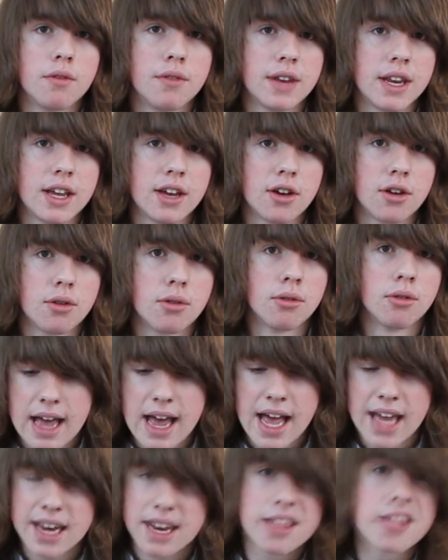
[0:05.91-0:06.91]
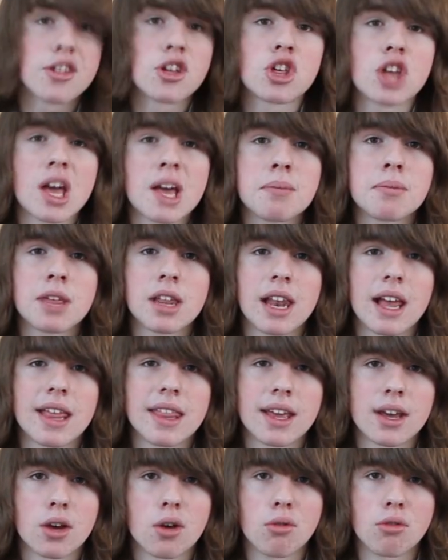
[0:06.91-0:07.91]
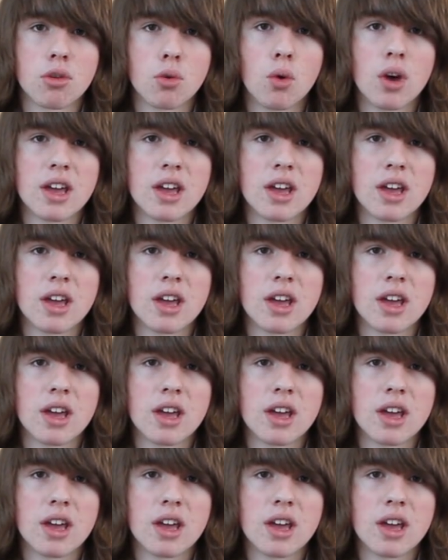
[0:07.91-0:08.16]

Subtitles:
for video. And it's a shame to let that go to